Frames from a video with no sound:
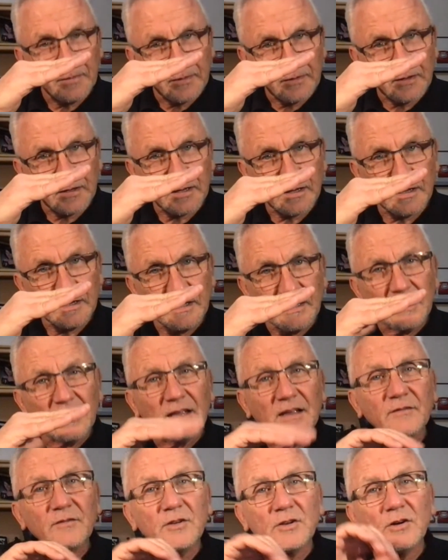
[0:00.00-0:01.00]
Okay.
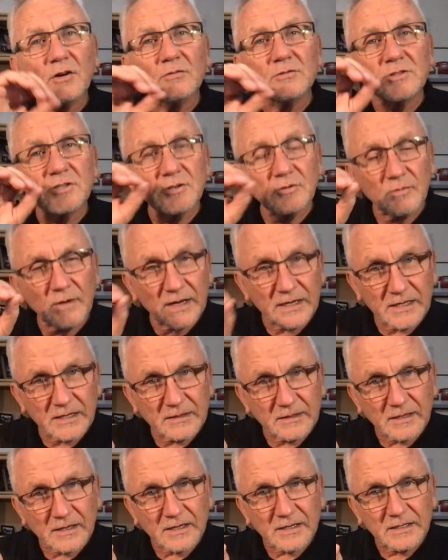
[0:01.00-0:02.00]
If you don't do
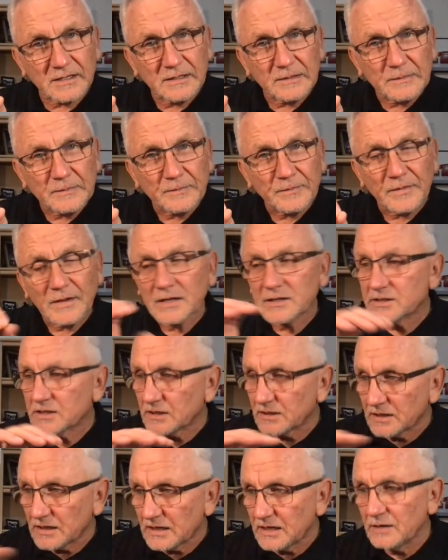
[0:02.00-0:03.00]
anything, it's going
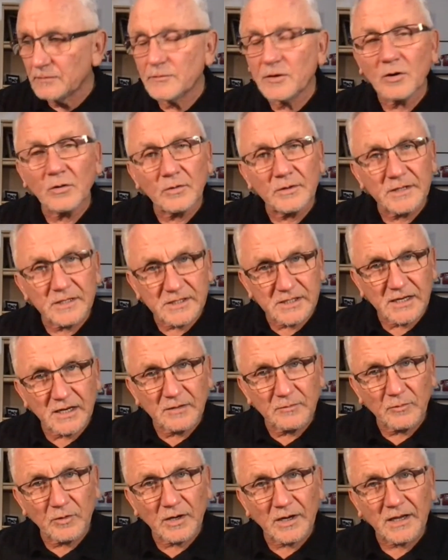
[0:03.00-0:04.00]
to keep going the same
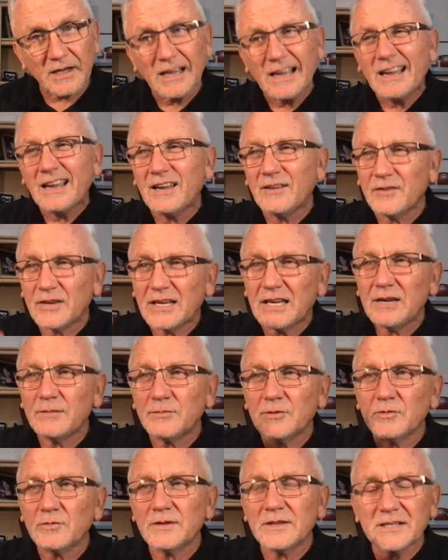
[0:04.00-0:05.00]
way. If you keep
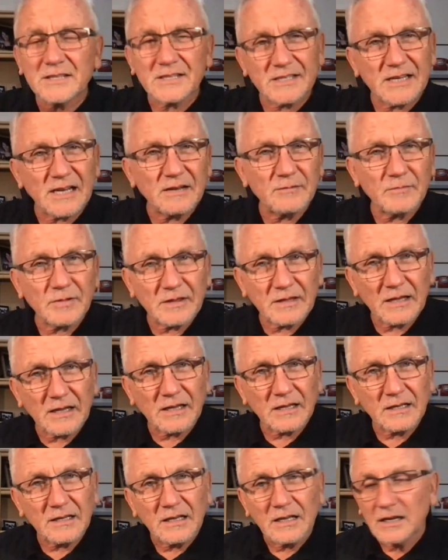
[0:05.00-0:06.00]
doing the same
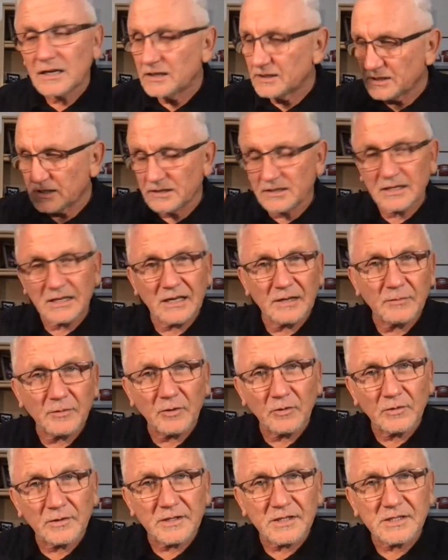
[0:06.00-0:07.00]
thing, it's going to keep
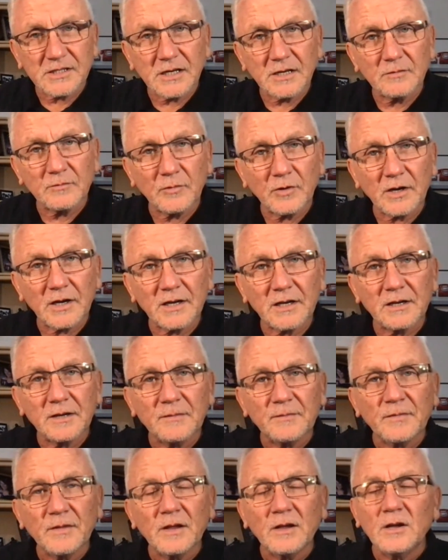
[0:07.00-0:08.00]
going the same way.
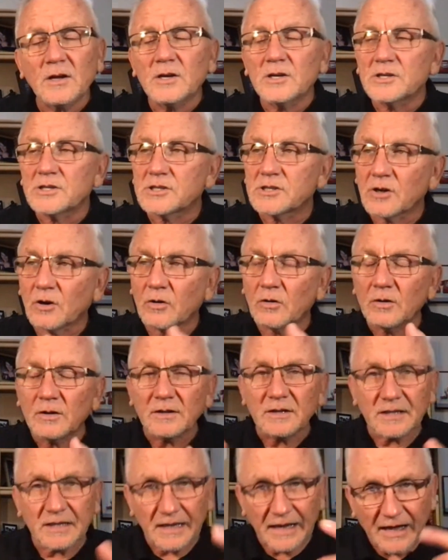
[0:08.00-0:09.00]
So
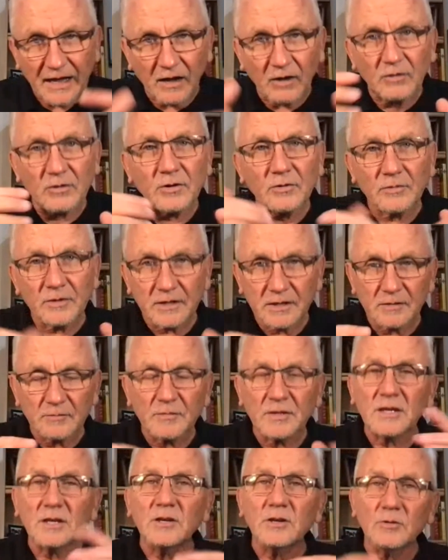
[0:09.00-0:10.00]
the algorithm
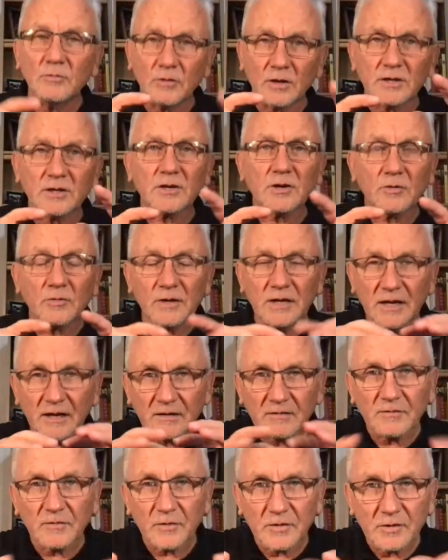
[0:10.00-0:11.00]
that you want to
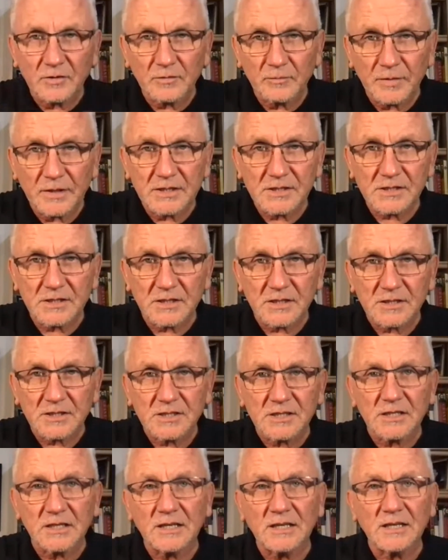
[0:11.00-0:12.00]
create for your business
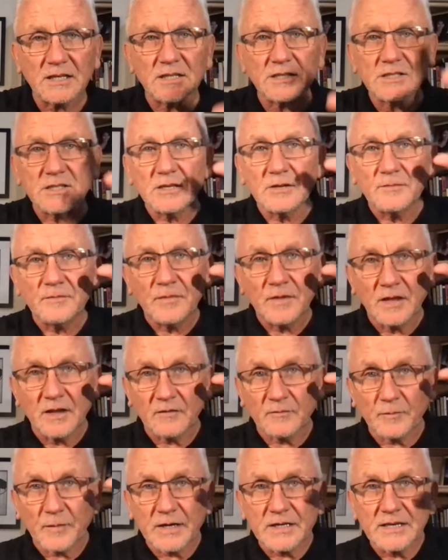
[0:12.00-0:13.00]
is, if
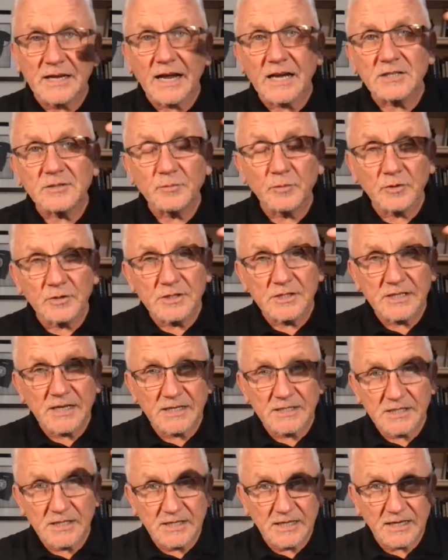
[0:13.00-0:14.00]
my dashboard
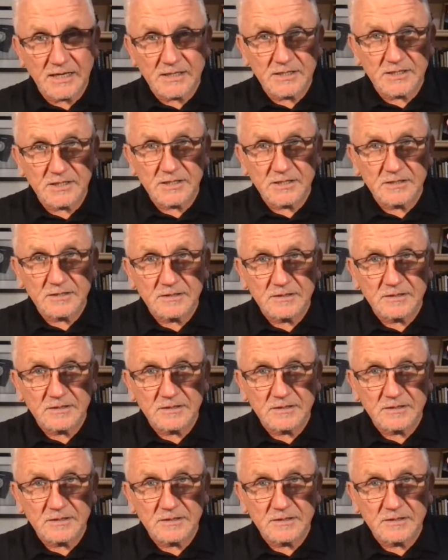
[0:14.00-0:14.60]
says this,